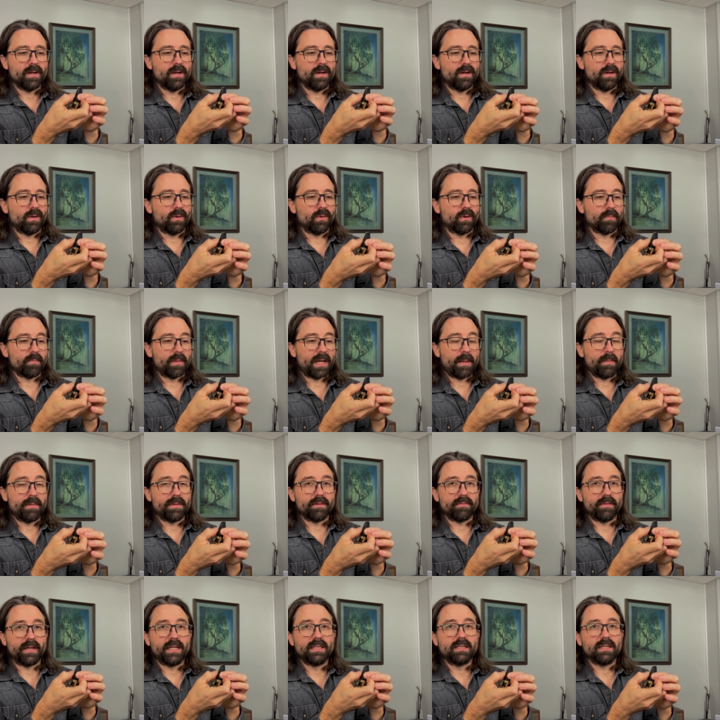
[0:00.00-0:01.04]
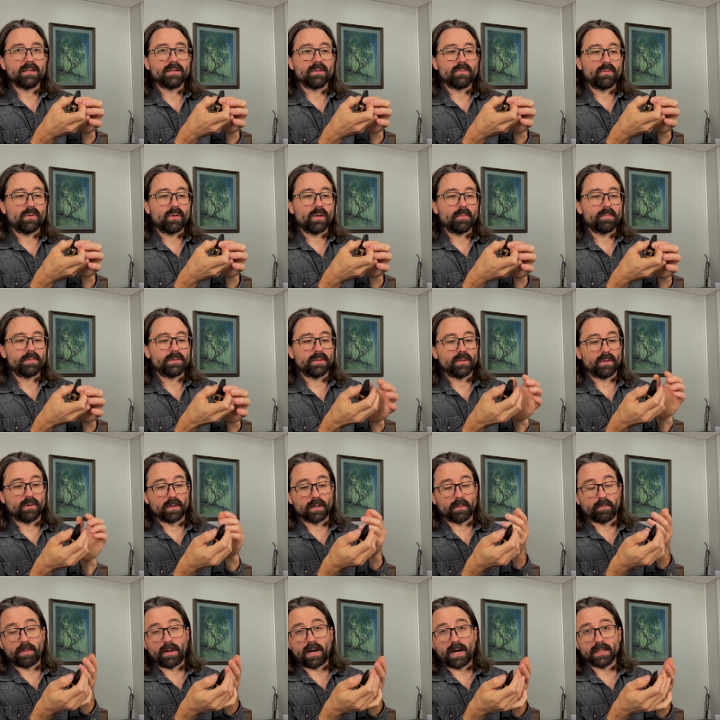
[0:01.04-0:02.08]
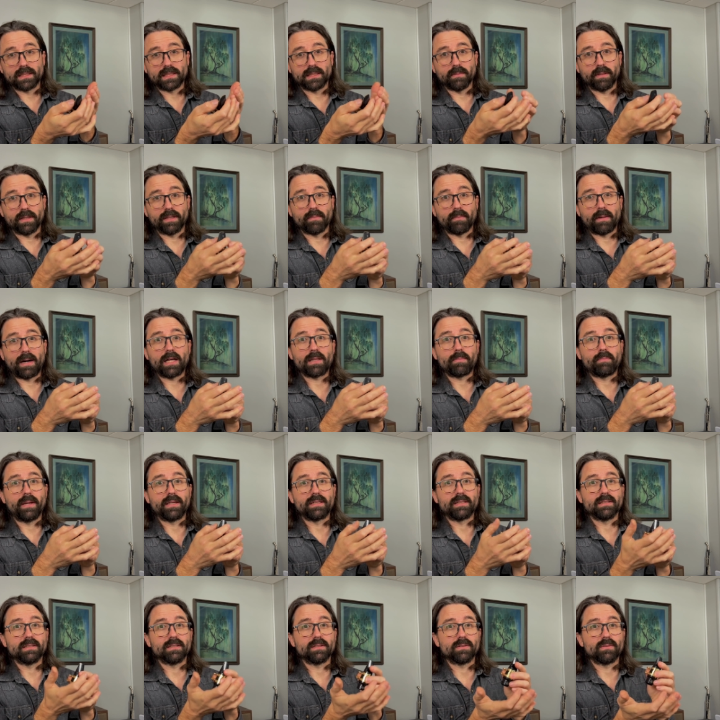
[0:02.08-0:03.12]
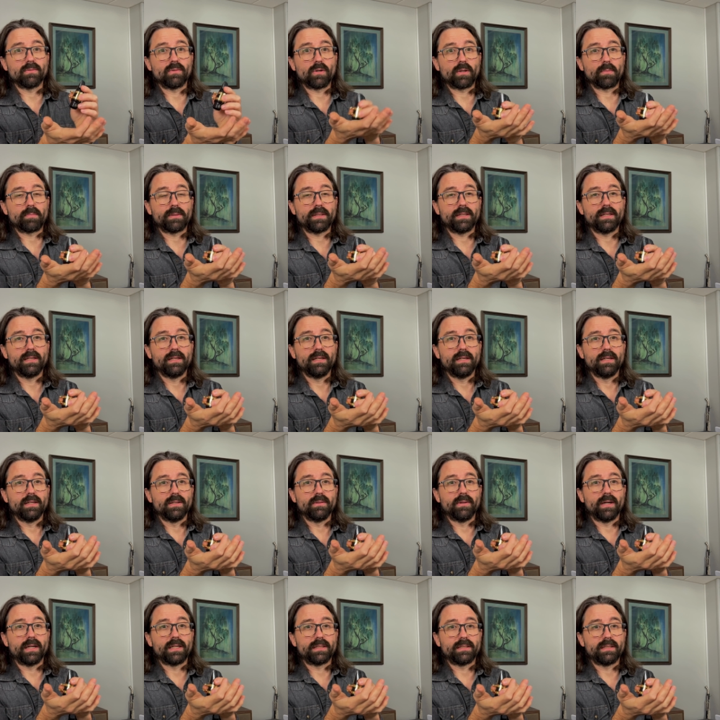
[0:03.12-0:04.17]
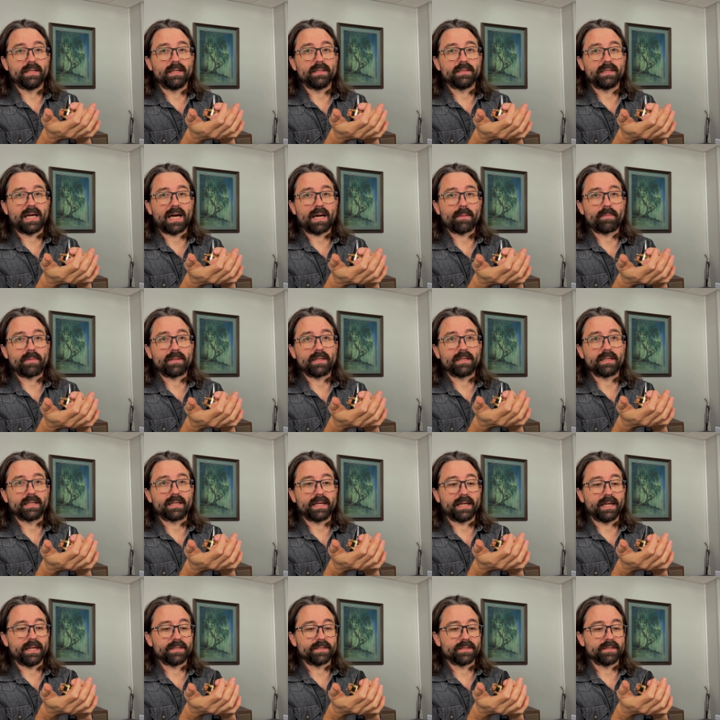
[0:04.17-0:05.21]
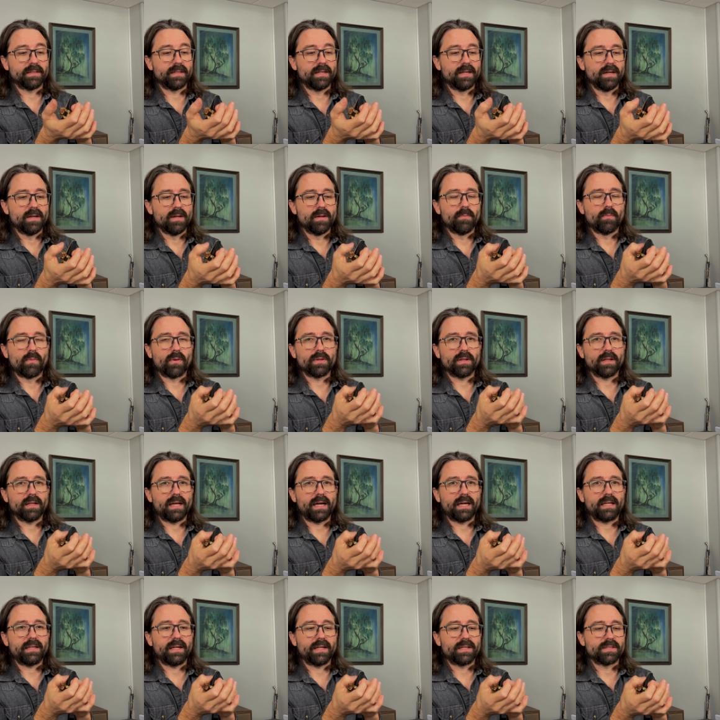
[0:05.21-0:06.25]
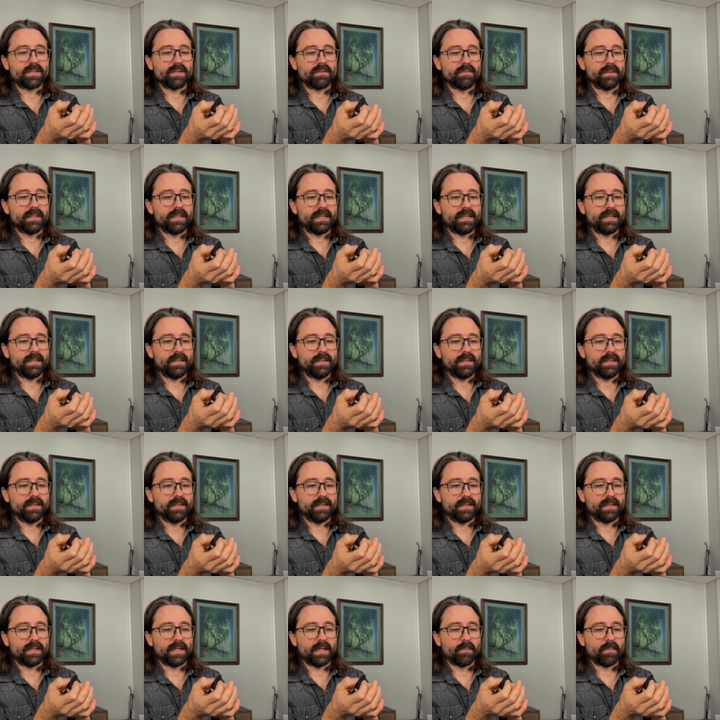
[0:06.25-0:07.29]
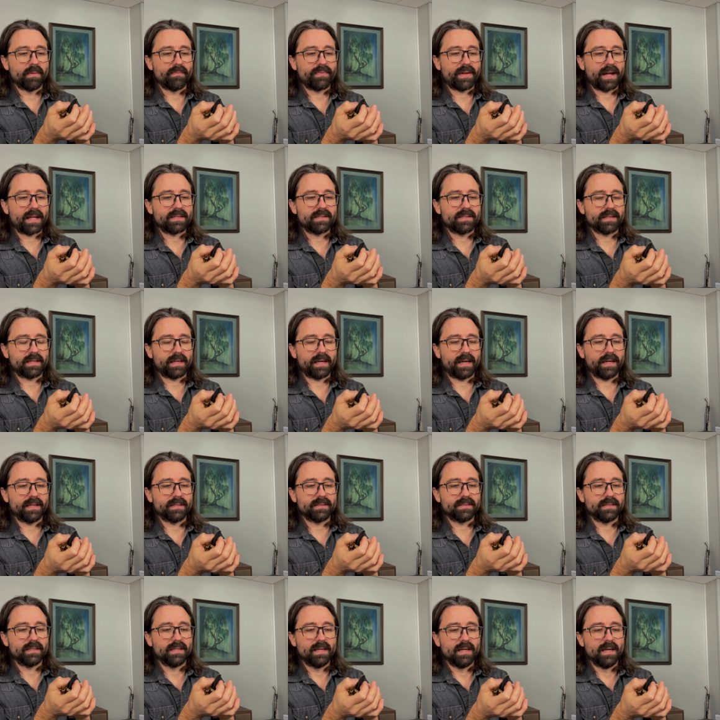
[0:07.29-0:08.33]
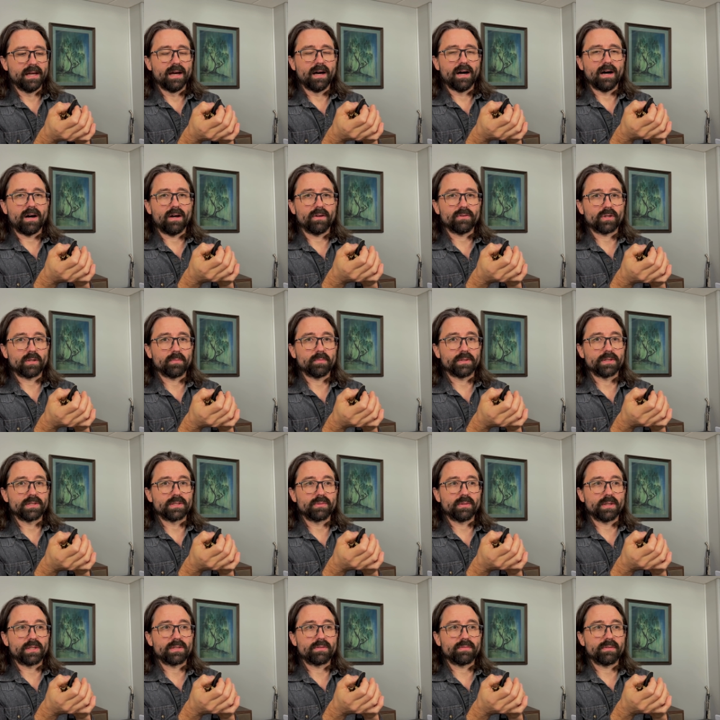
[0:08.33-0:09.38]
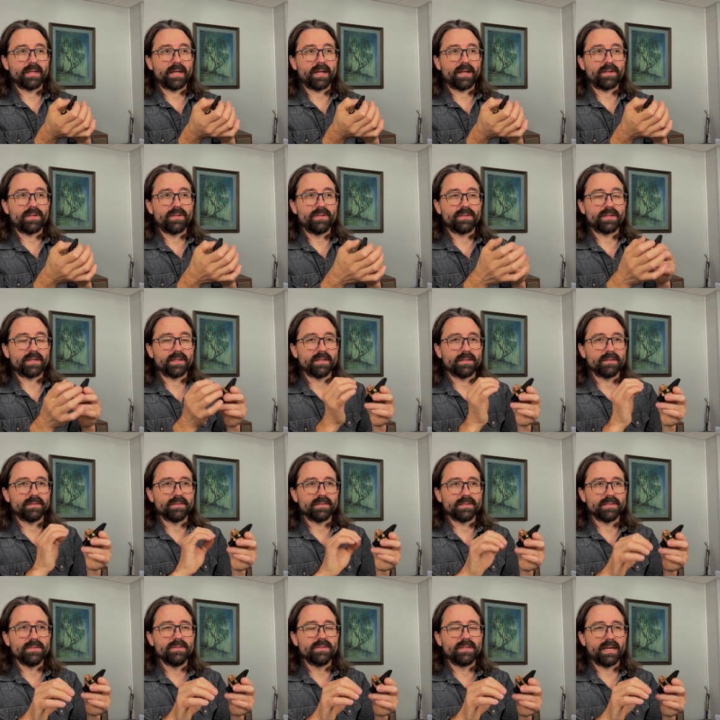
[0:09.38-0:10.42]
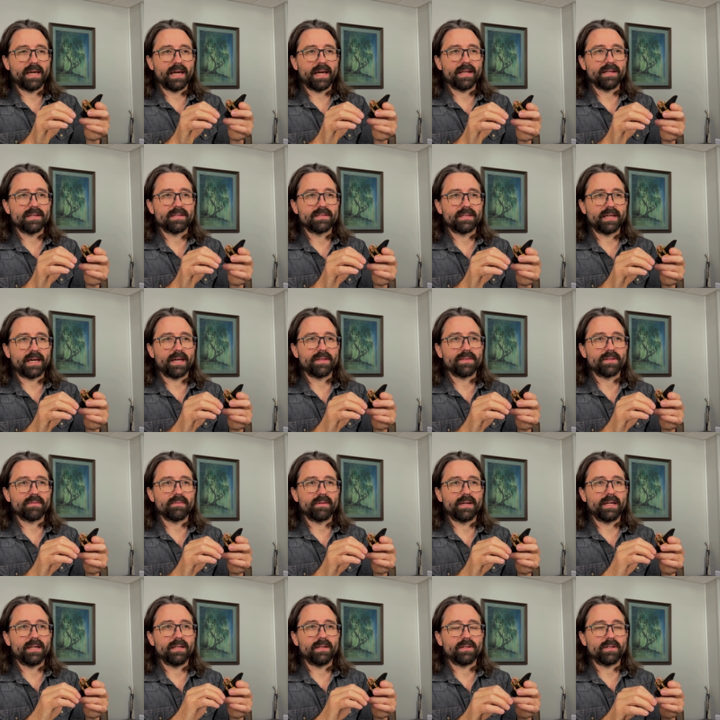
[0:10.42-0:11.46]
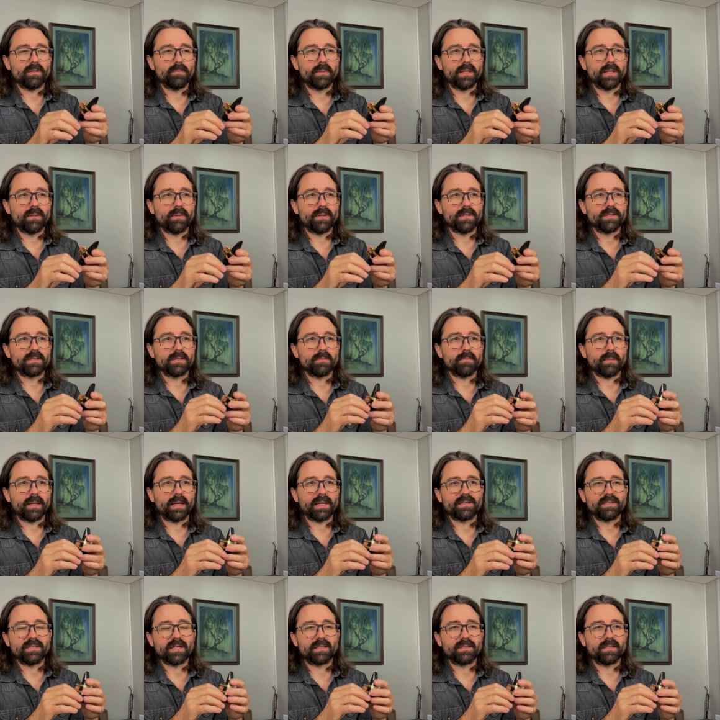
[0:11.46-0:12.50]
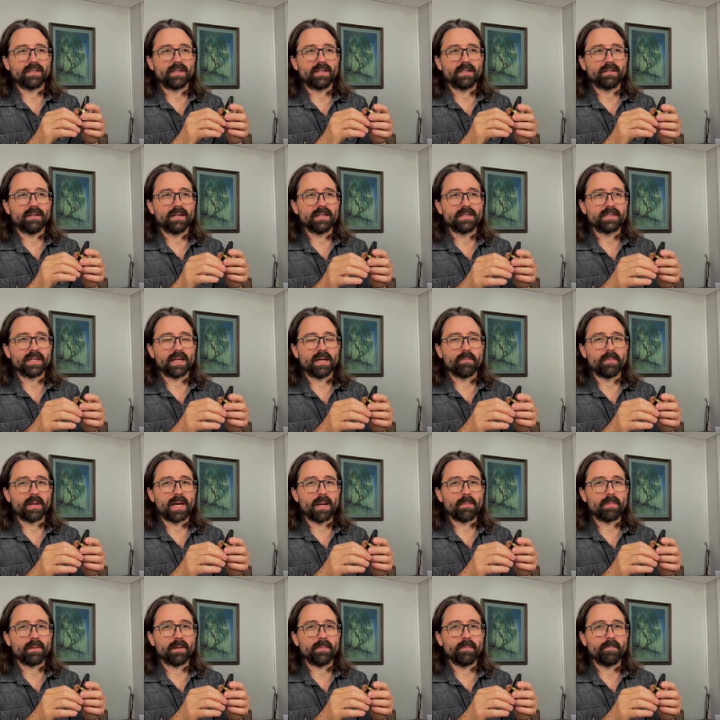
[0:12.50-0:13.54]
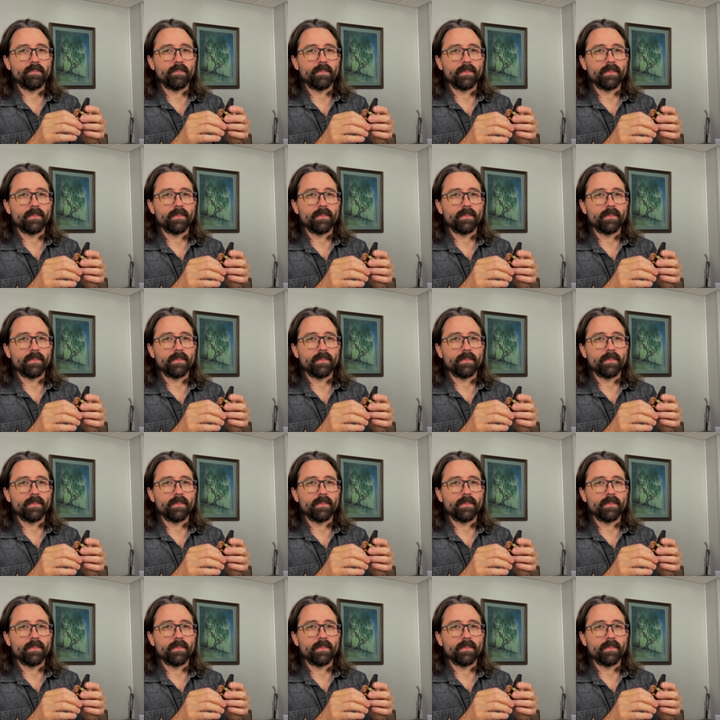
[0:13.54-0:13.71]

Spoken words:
or maybe the reed's a little warped, or possibly the mouthpiece is a little warped, which does happen on occasion. More than likely it's the reed. If that's the case, I'll normally switch reeds. You can sand the reed a little bit with some like 600 grit sandpaper,